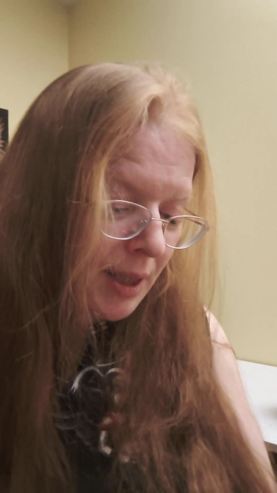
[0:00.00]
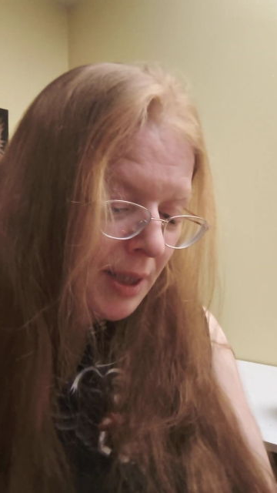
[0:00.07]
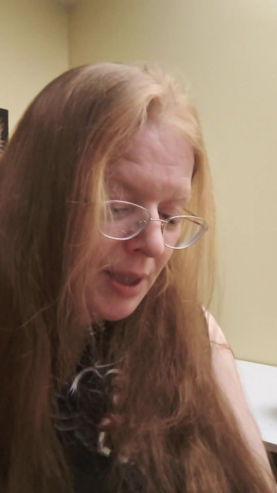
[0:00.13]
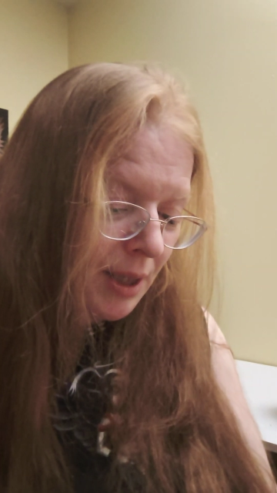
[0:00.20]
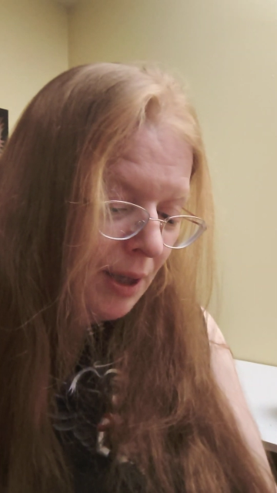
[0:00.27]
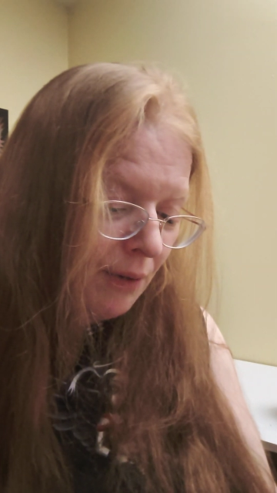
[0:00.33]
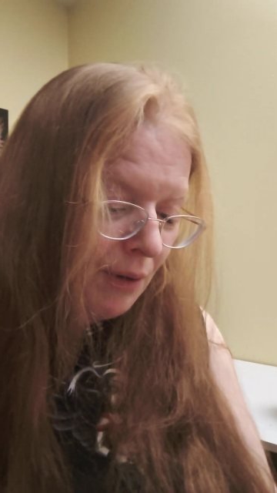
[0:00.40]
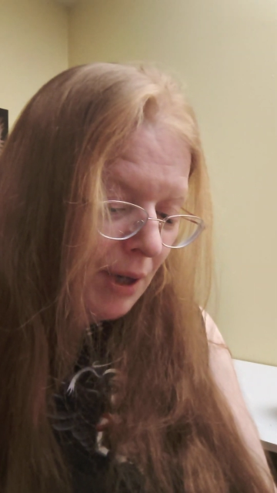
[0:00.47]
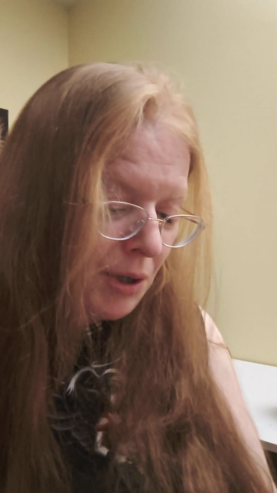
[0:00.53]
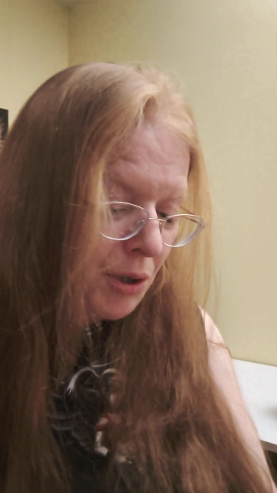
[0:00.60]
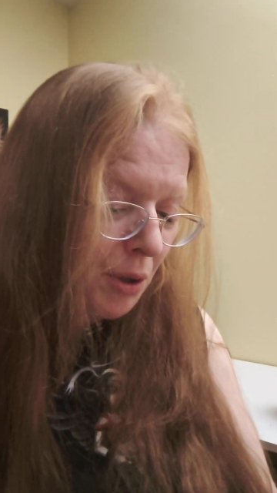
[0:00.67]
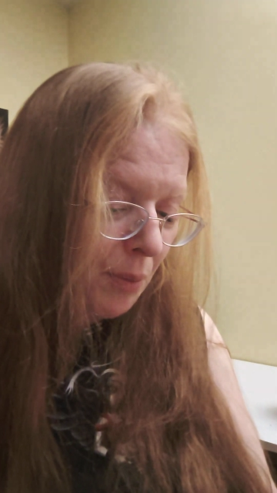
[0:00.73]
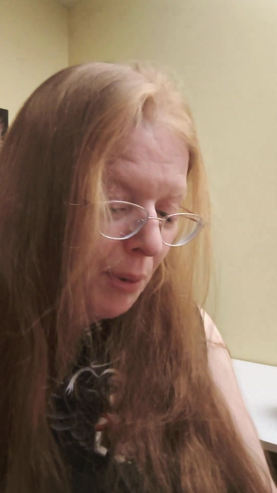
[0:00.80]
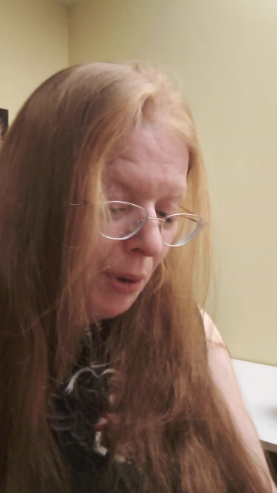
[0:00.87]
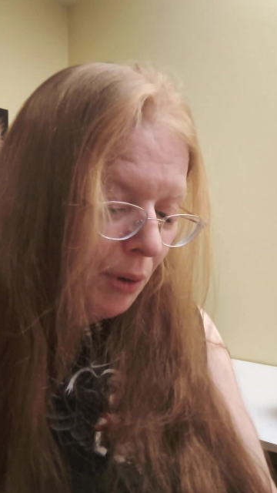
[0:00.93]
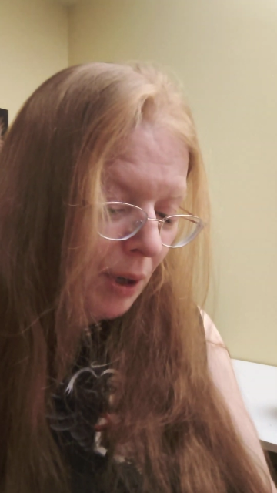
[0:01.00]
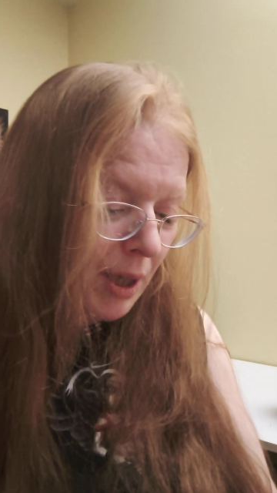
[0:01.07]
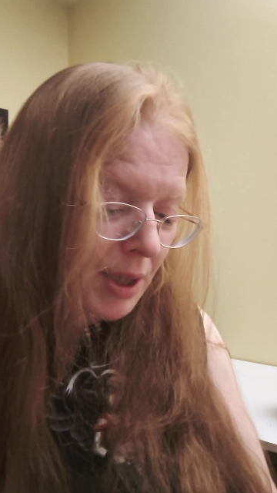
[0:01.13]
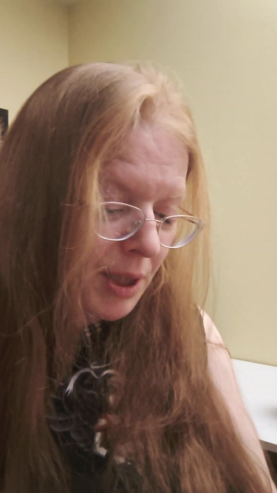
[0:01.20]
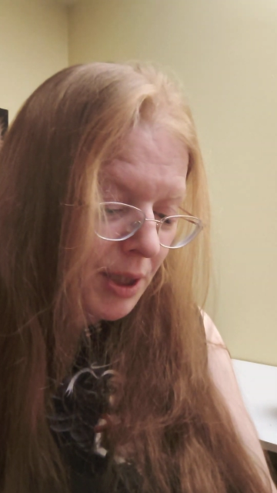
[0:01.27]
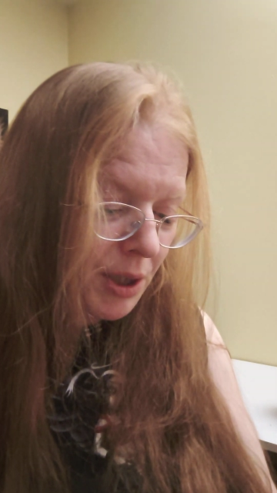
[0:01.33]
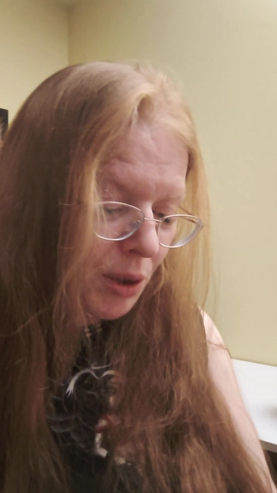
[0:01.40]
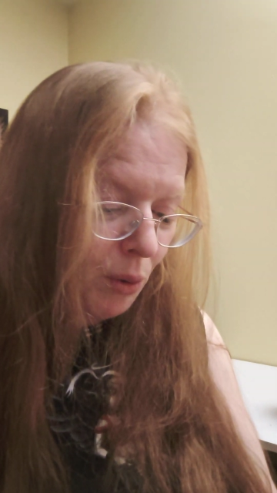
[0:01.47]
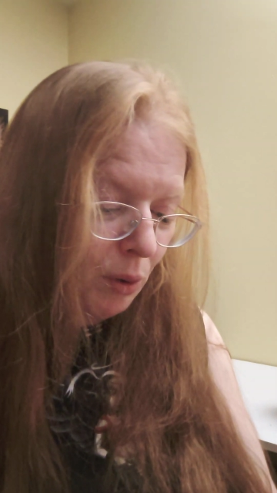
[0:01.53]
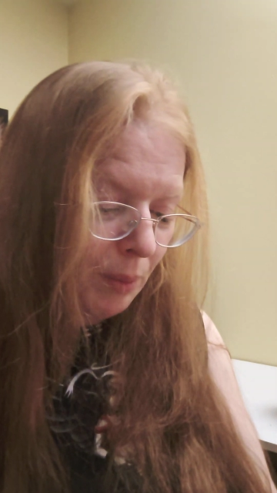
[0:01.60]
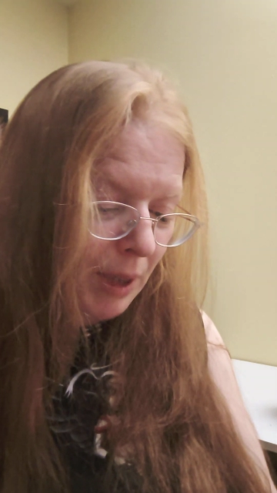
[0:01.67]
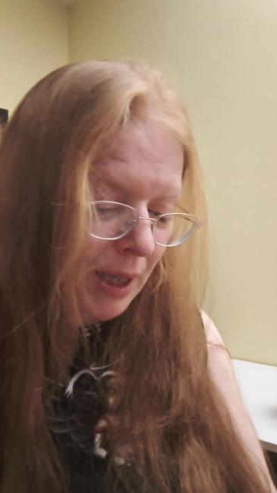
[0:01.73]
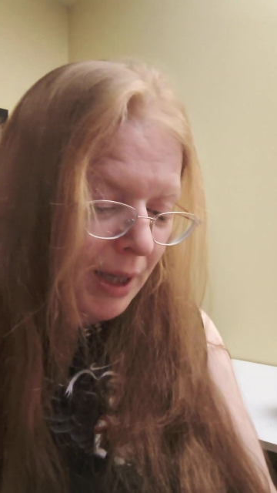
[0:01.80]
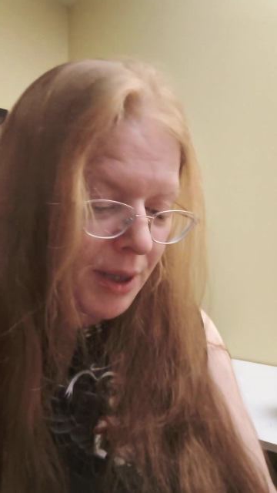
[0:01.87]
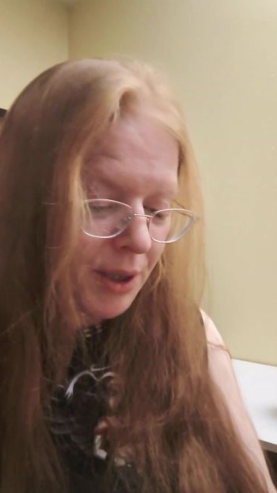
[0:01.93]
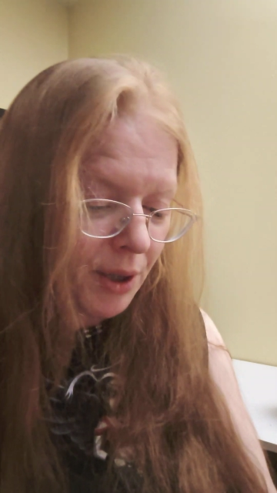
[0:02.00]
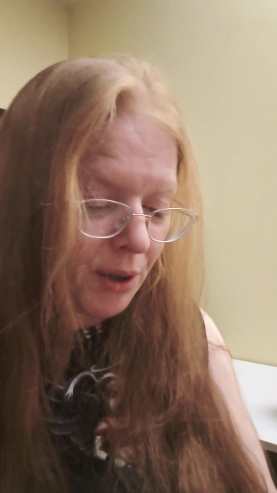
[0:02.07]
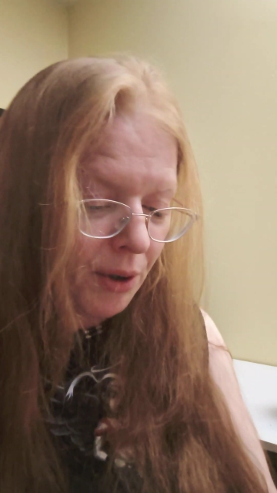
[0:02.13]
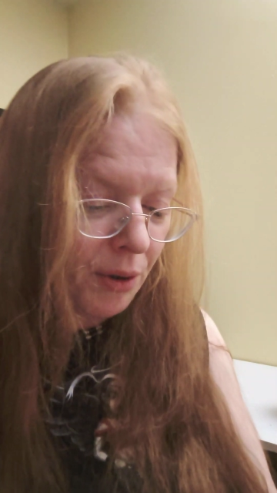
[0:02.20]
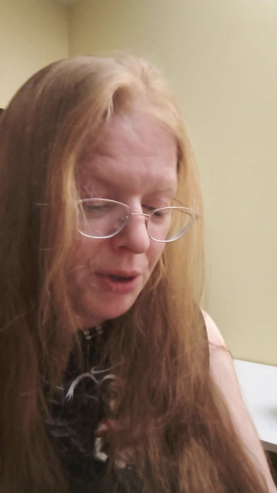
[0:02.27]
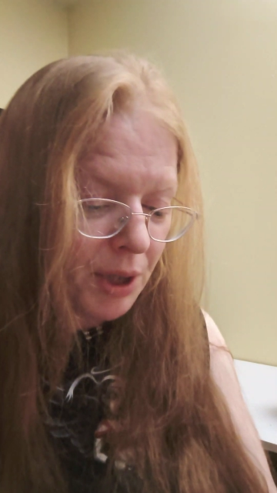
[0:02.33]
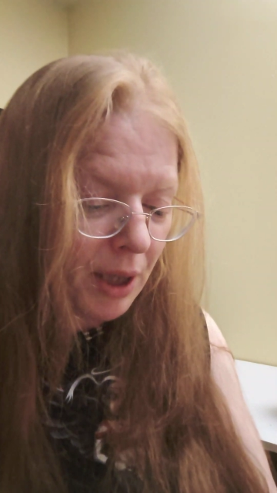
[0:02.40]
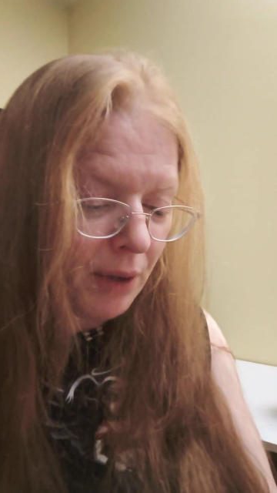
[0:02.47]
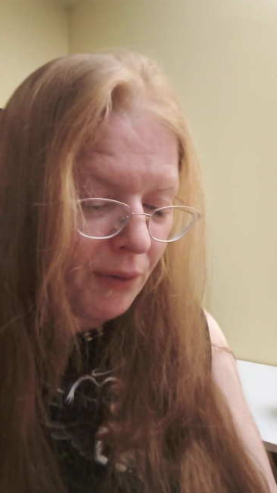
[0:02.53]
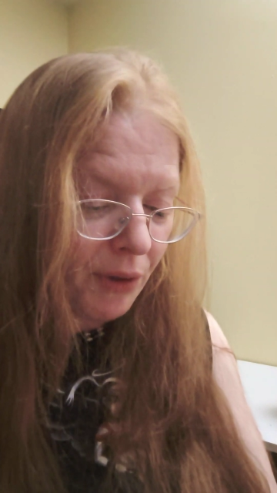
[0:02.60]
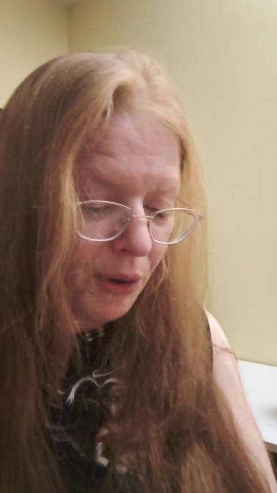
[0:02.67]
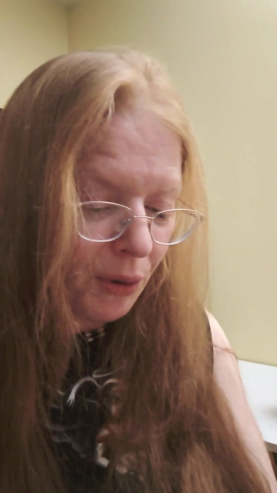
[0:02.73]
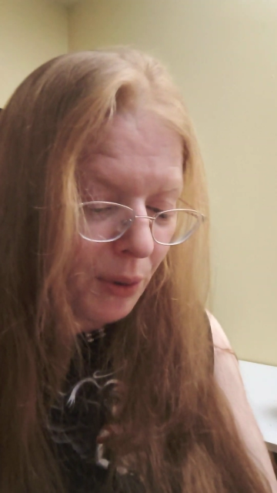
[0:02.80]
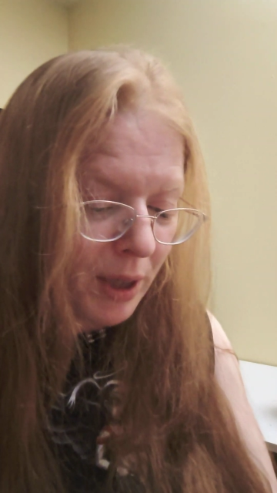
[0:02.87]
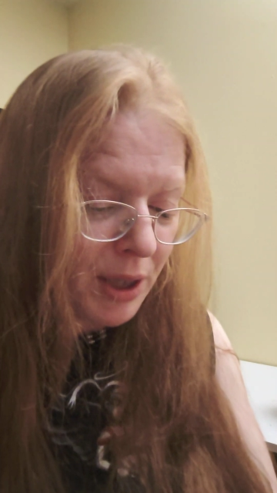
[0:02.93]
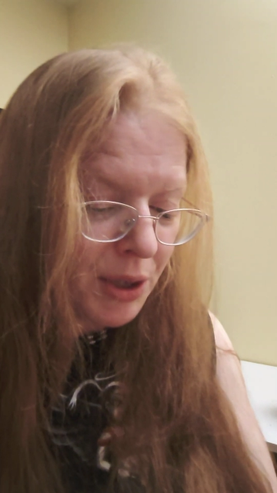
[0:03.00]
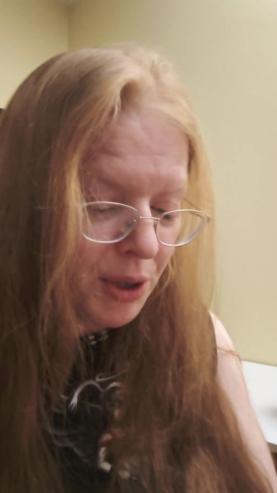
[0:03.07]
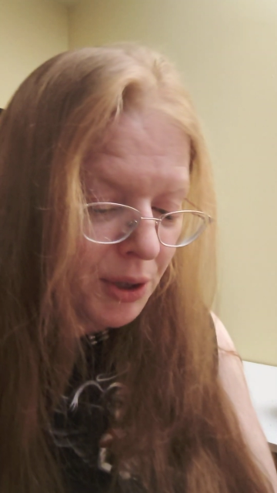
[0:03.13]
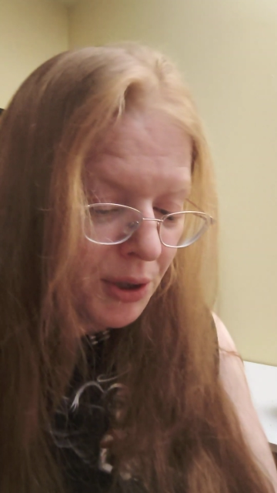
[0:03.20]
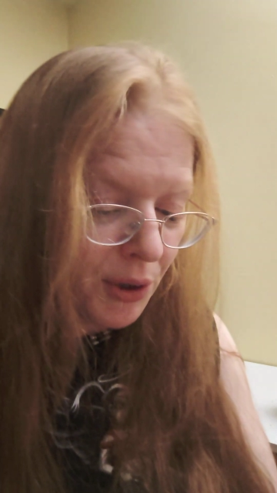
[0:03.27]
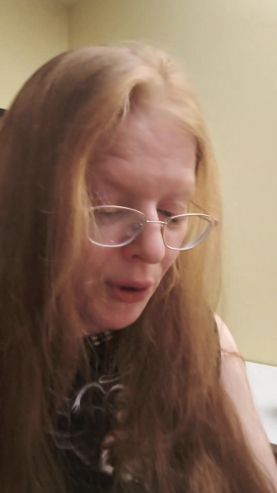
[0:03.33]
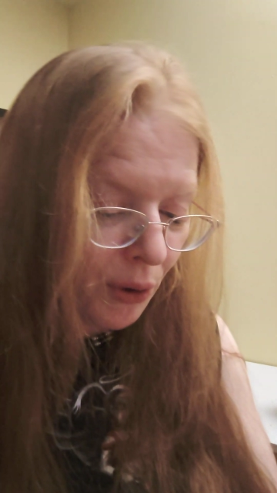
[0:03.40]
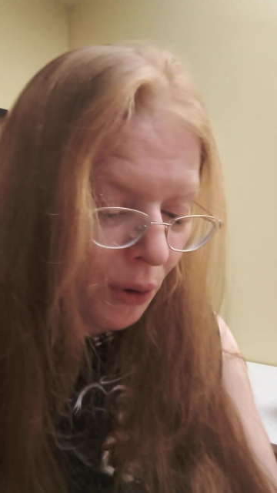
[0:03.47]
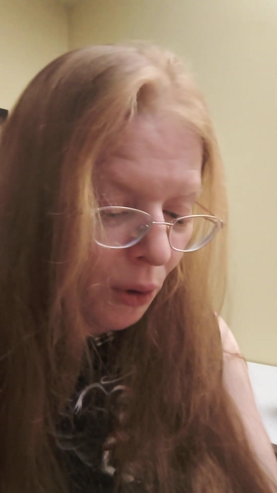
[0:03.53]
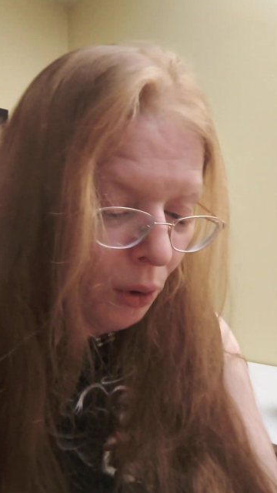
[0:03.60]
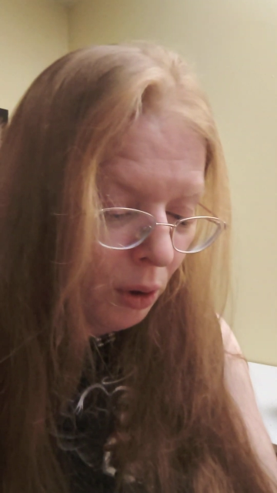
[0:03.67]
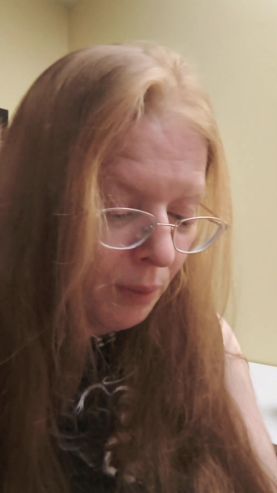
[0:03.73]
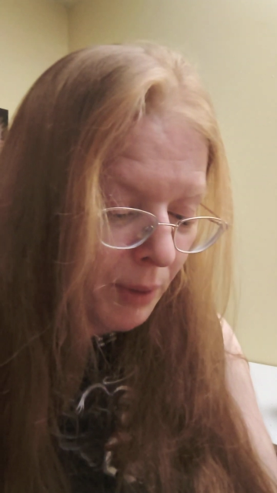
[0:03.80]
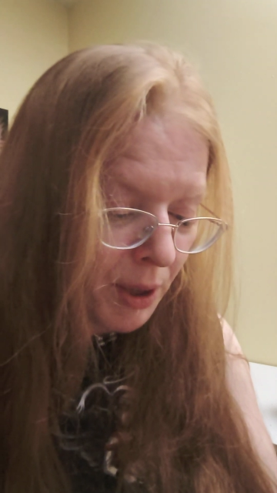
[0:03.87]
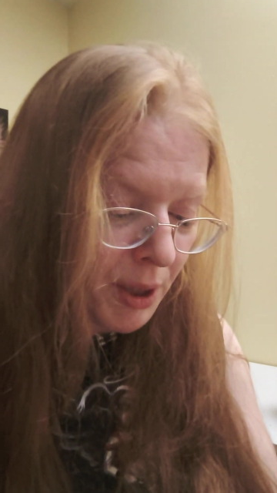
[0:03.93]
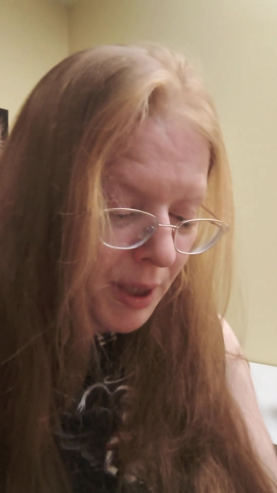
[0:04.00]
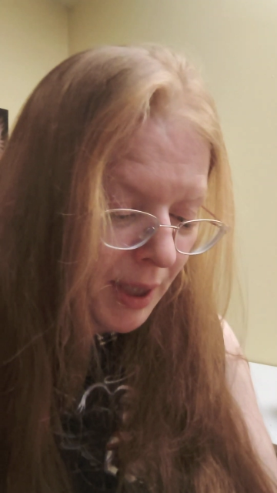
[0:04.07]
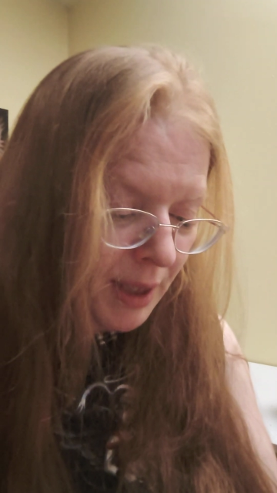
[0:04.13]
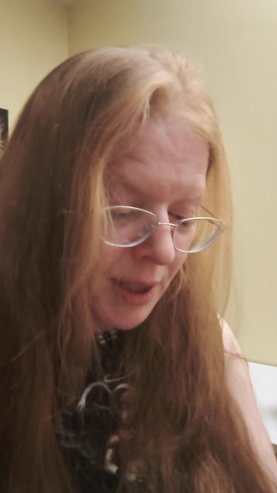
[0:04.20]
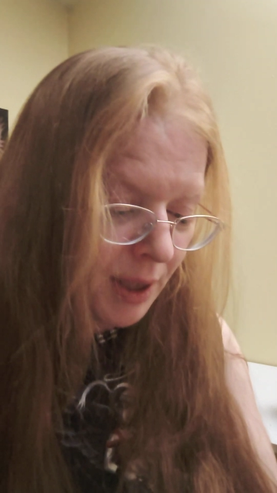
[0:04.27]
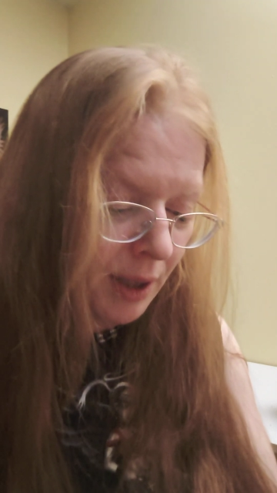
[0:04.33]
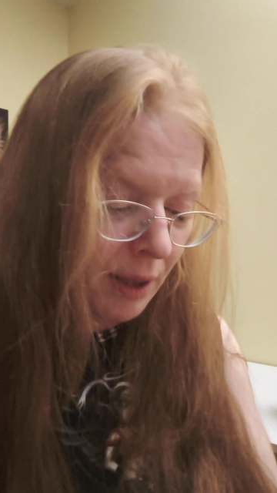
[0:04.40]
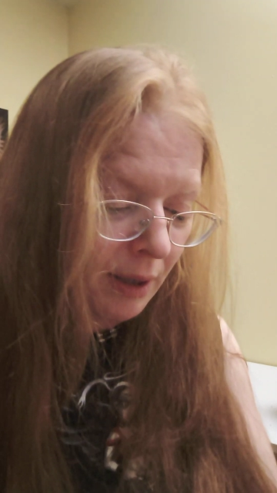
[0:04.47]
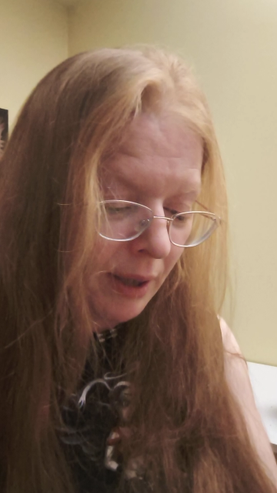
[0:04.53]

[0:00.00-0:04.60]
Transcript: As the adventure progresses, you will be asking yourself the questions that all must ask in